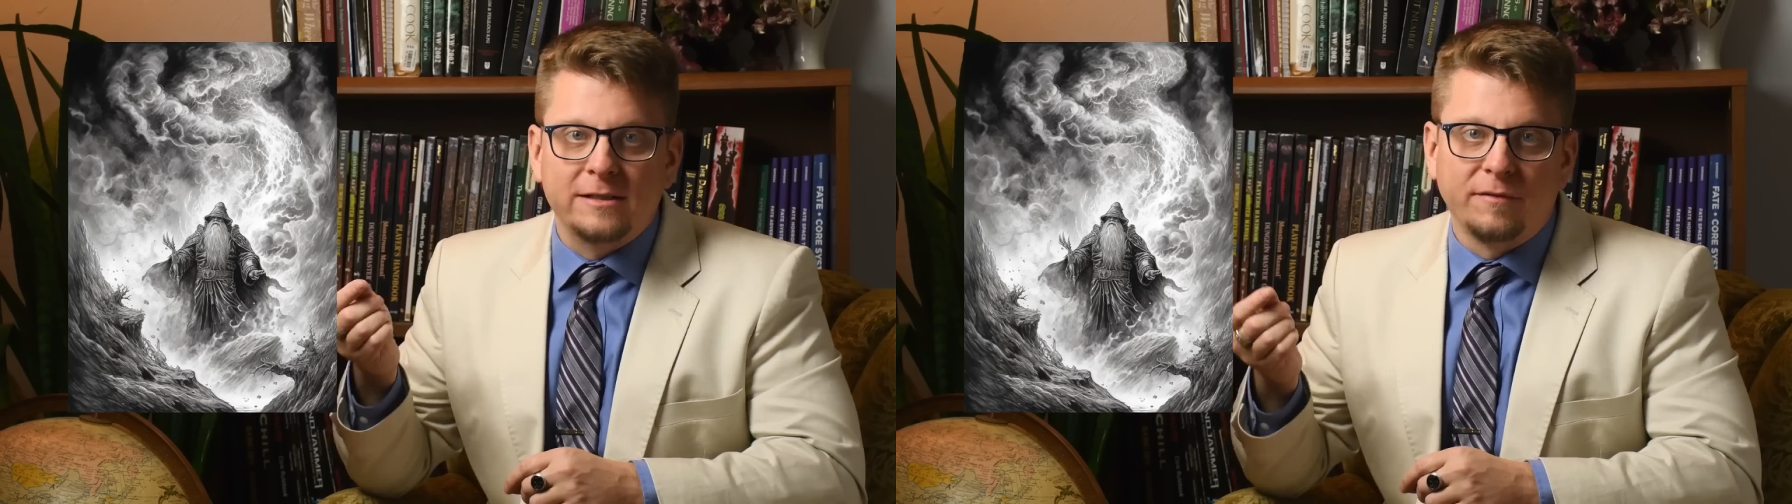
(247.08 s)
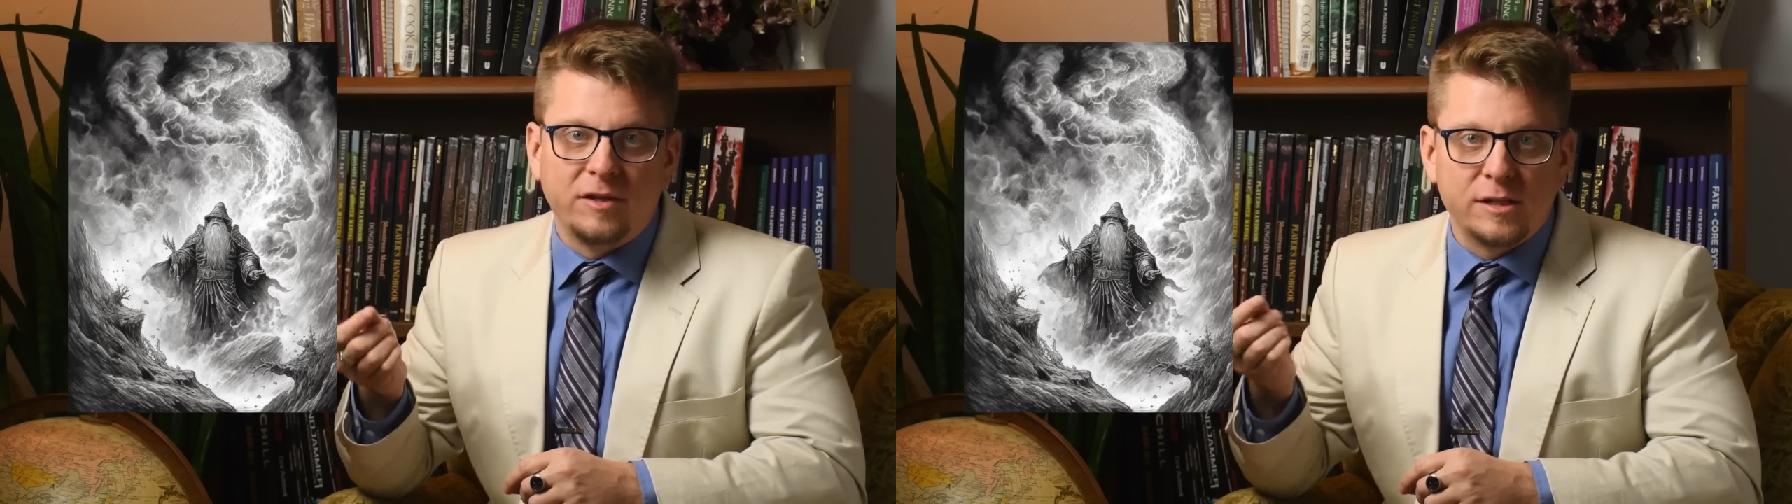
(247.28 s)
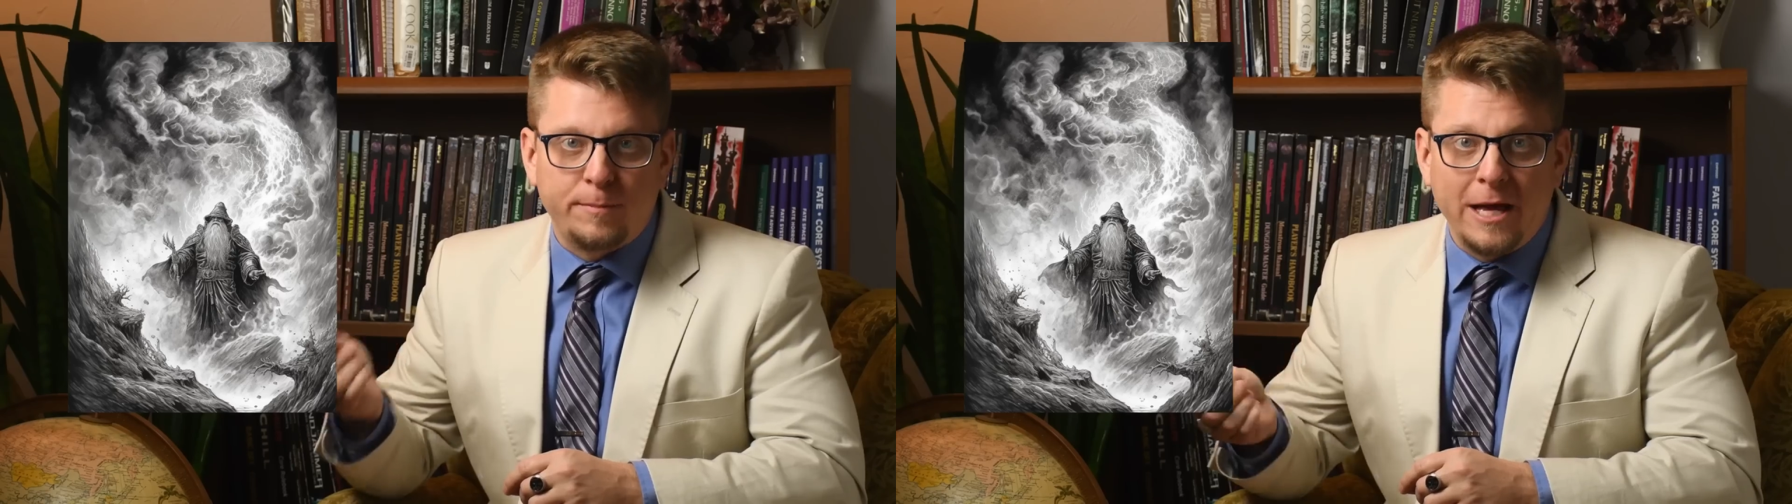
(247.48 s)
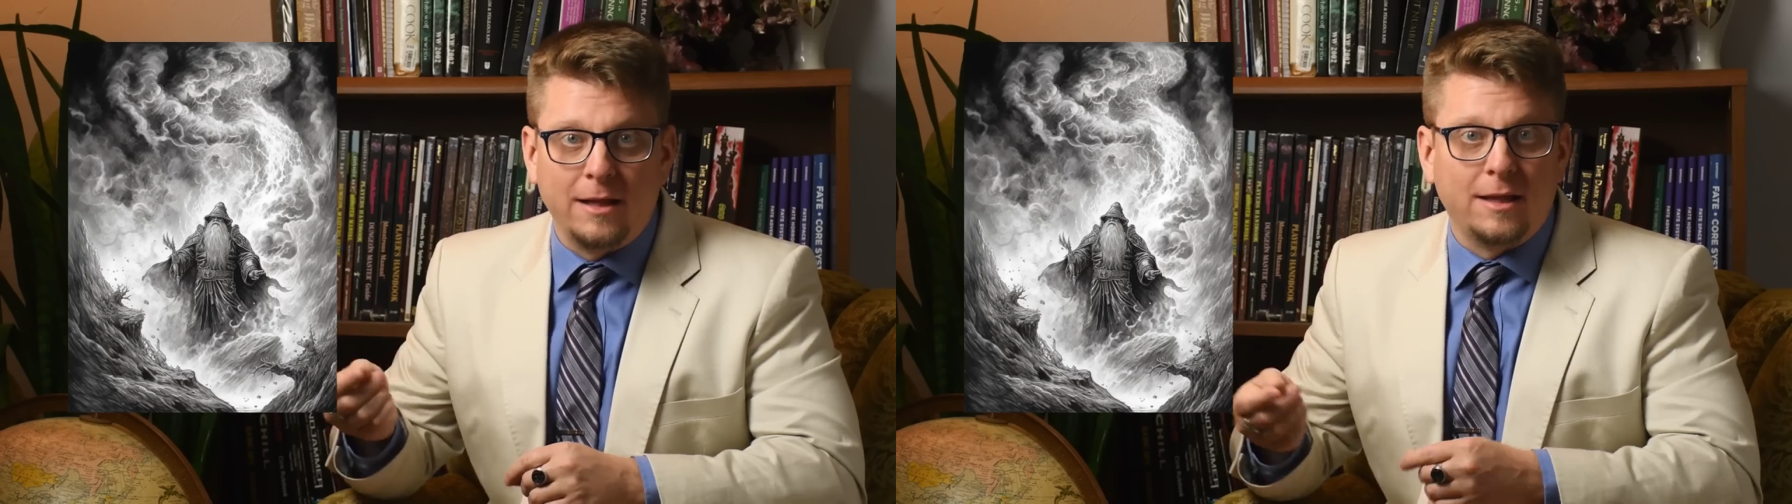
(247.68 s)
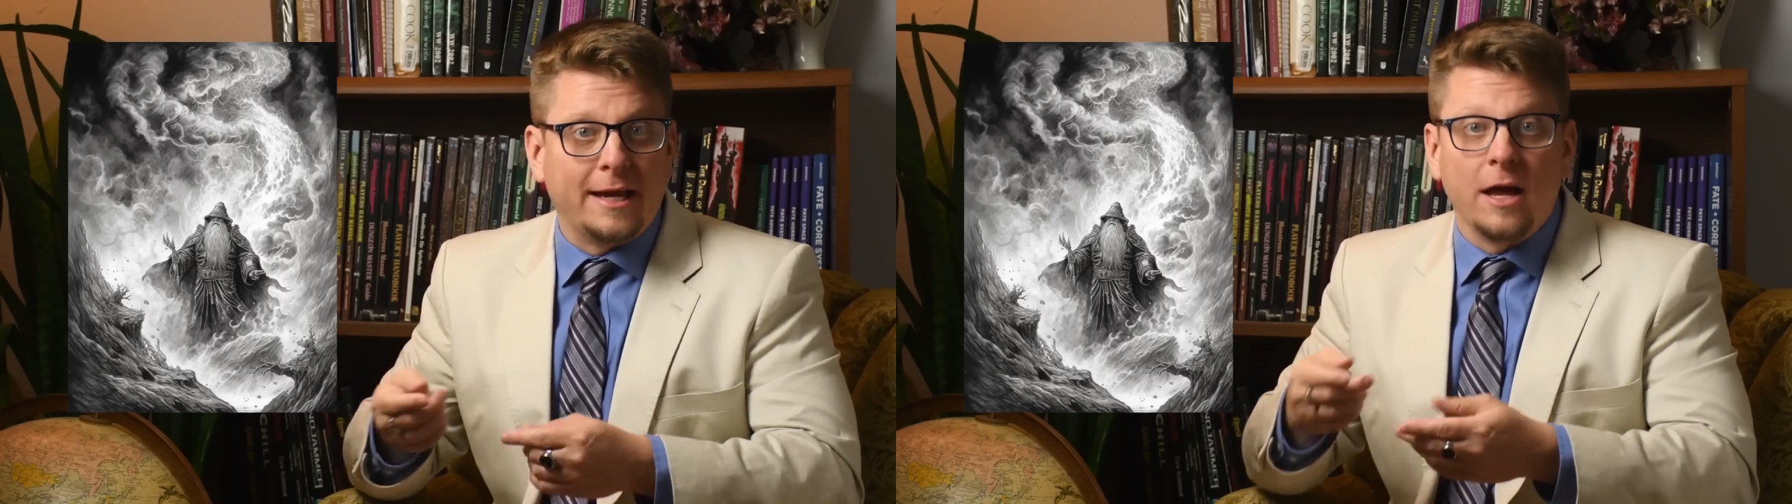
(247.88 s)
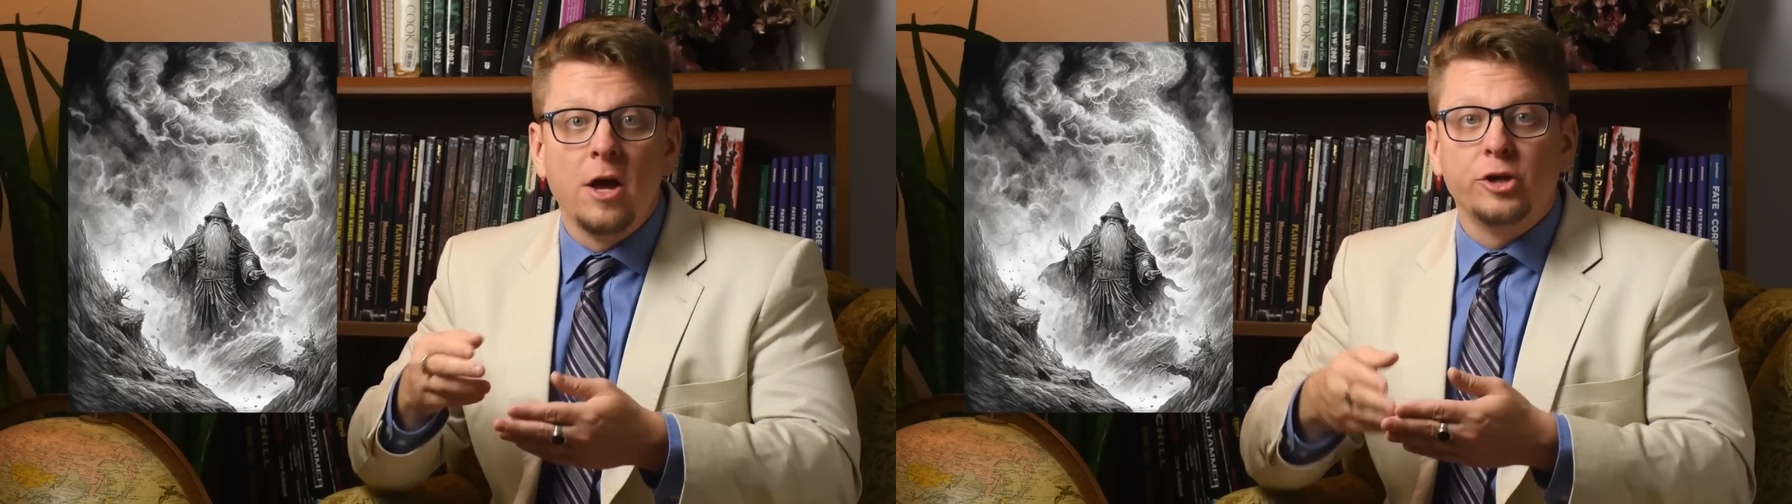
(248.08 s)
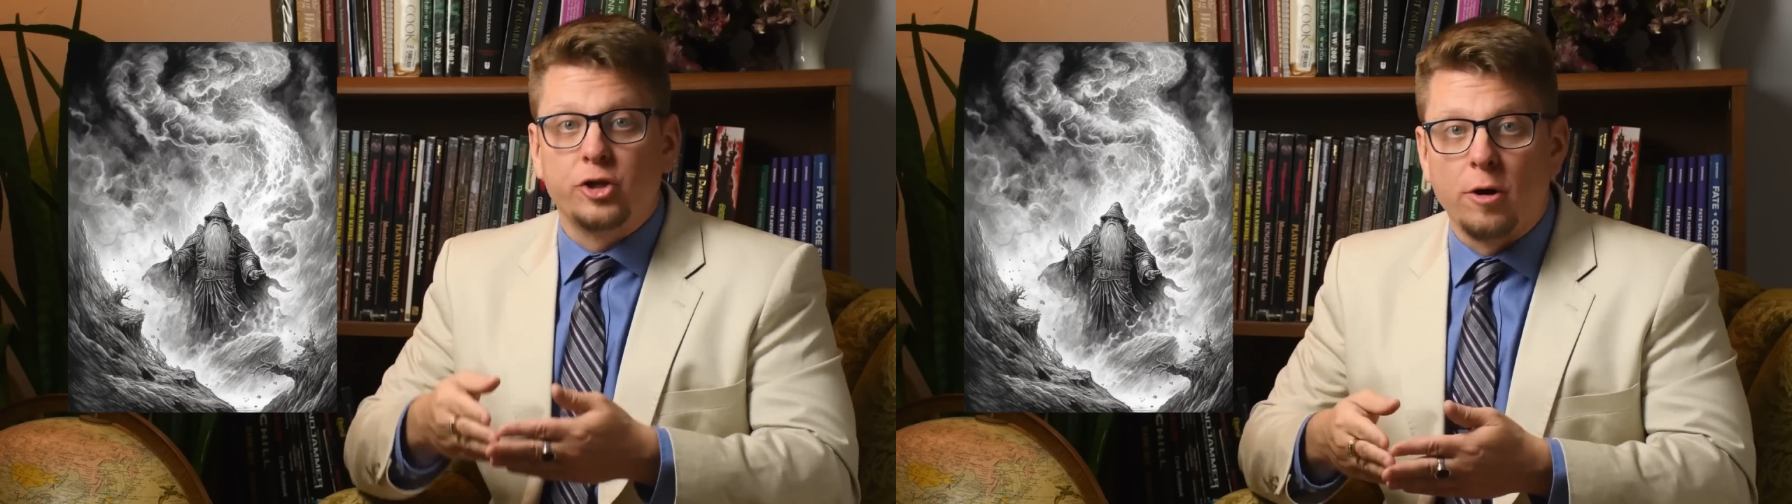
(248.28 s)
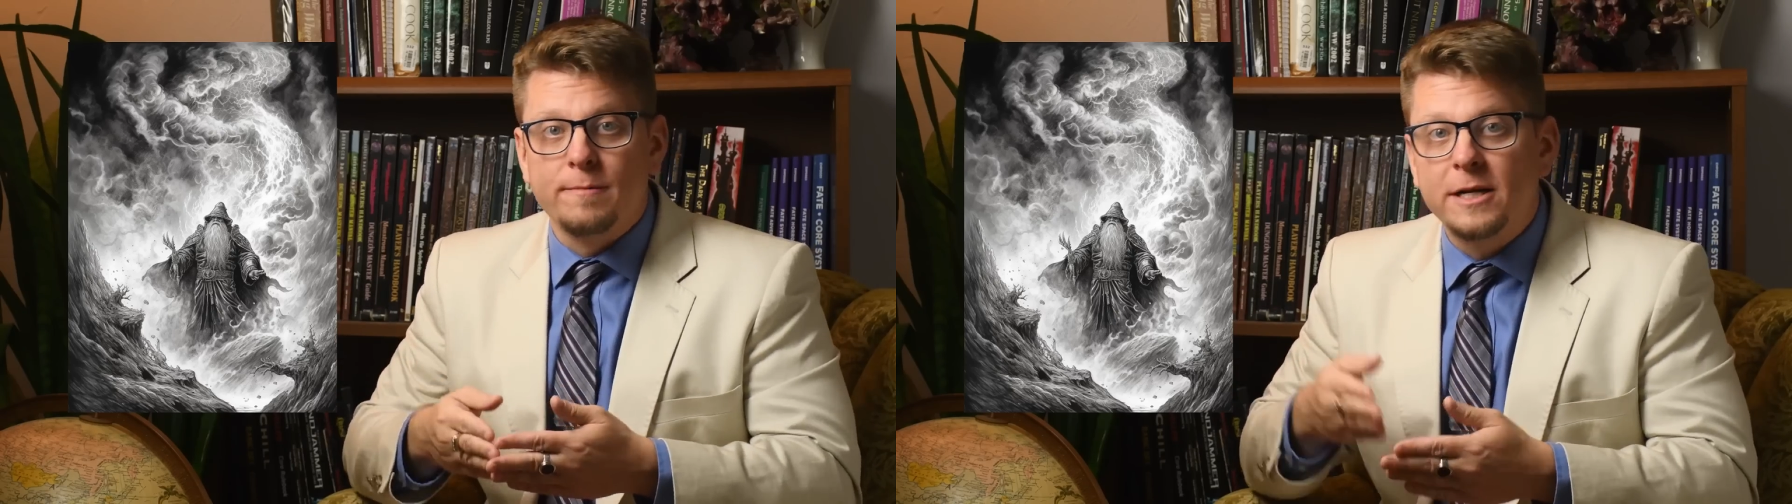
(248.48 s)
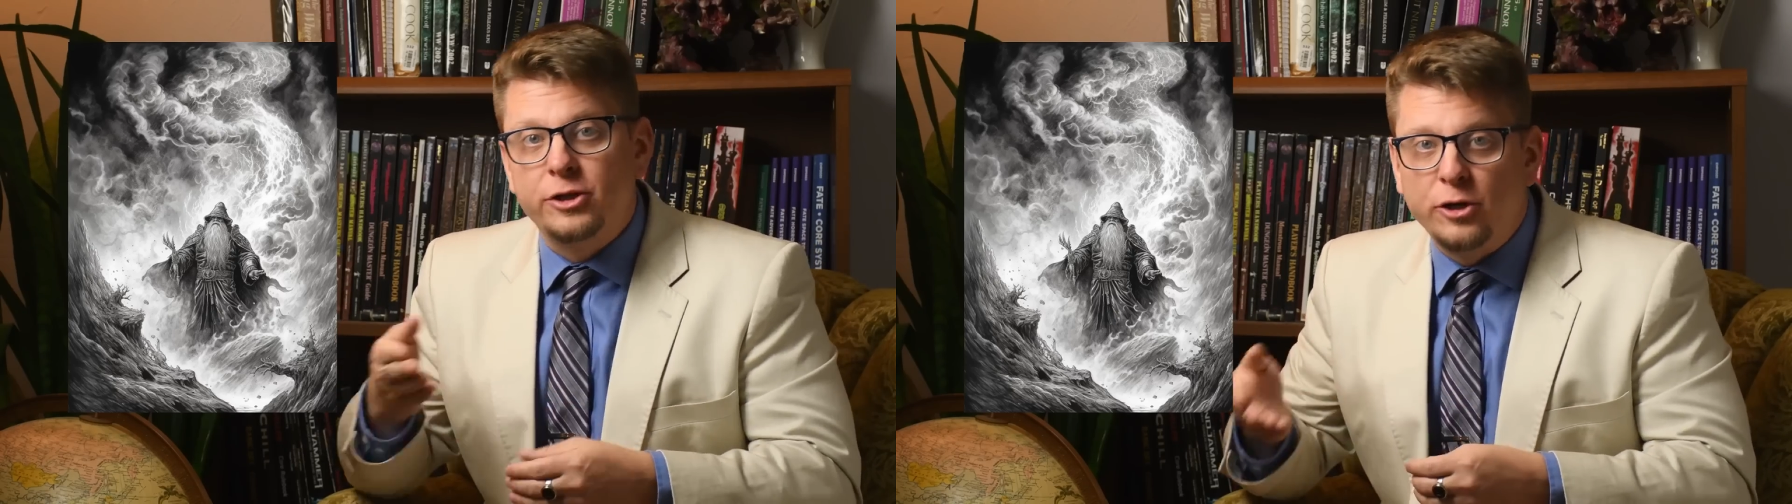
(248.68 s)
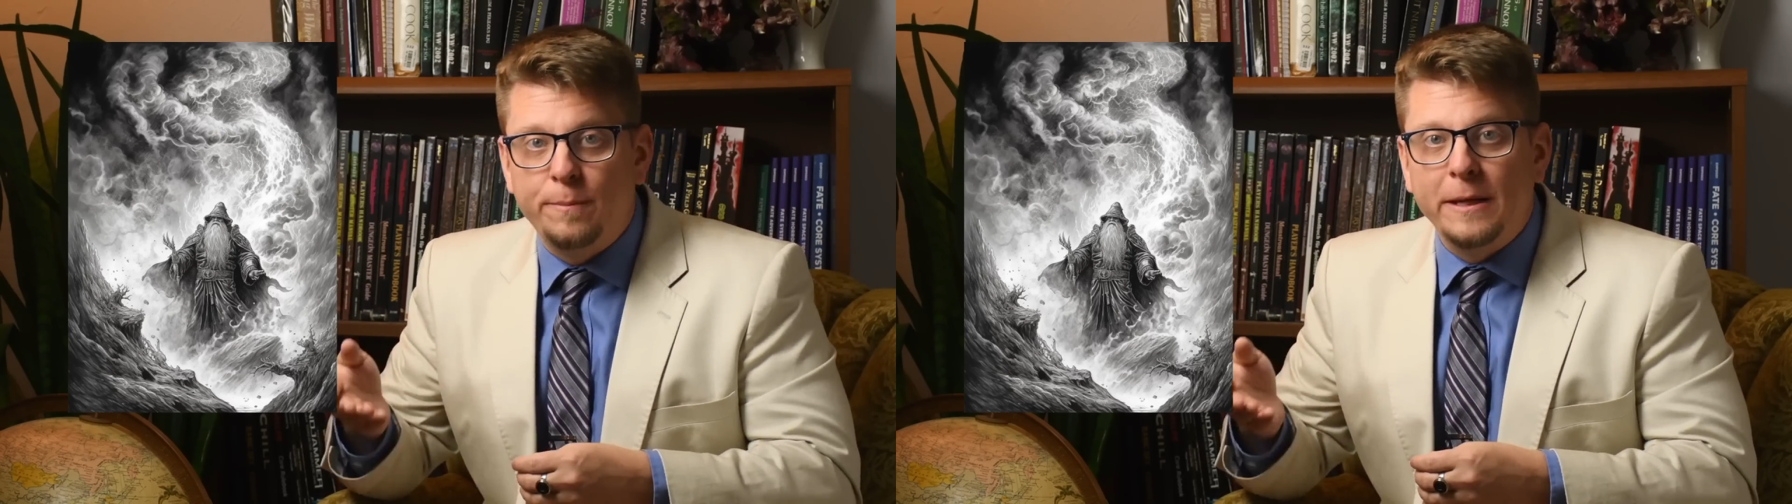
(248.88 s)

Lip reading: of the spell, like charming 2